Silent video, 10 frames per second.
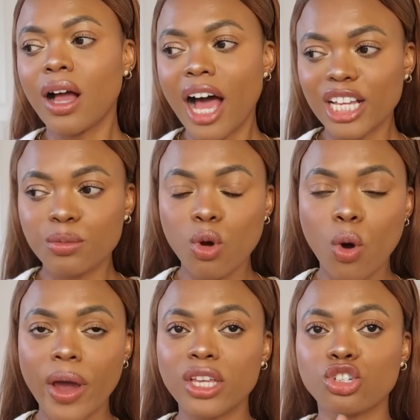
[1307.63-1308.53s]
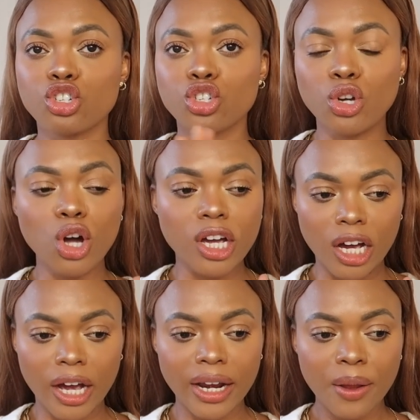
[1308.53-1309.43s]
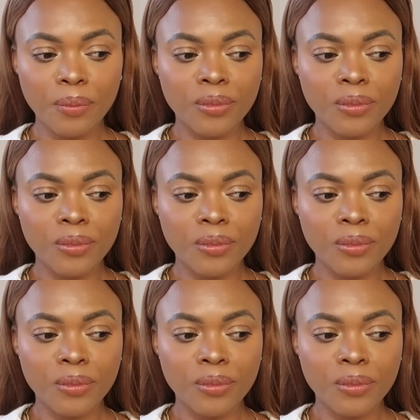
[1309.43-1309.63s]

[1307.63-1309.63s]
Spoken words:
Cosmo is just so good.